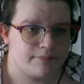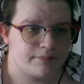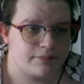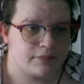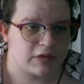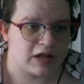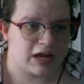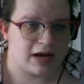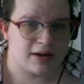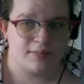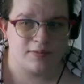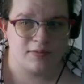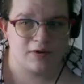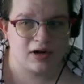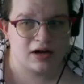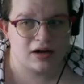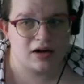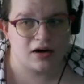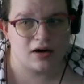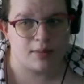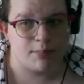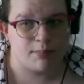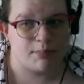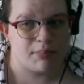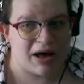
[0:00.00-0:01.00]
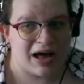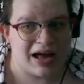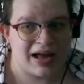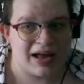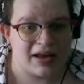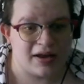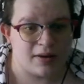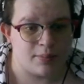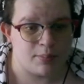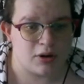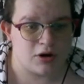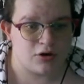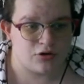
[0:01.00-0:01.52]
I'm gonna buy a
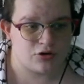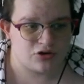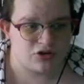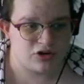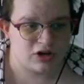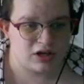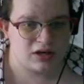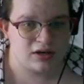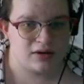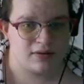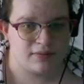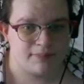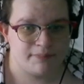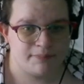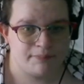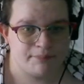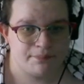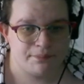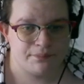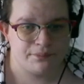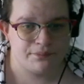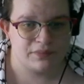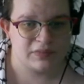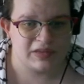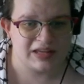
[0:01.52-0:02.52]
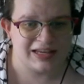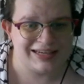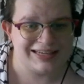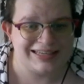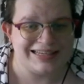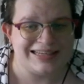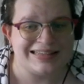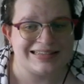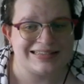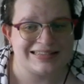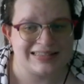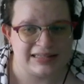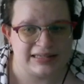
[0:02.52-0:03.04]
potion.
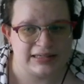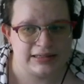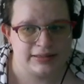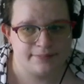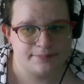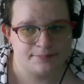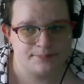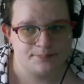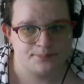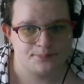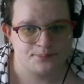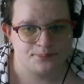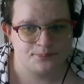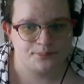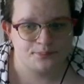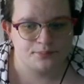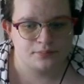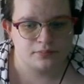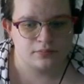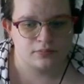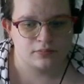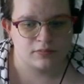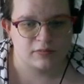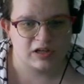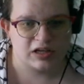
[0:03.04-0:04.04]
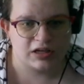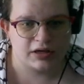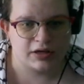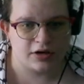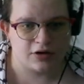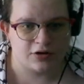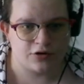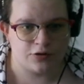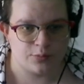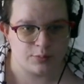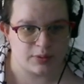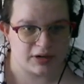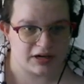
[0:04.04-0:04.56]
Easy. Get our
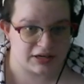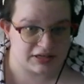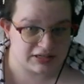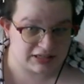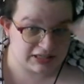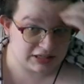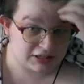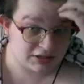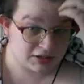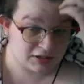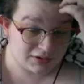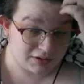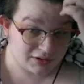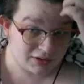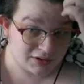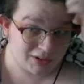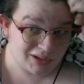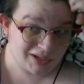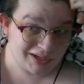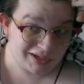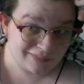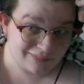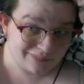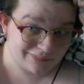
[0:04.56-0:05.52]
Sprigatito going.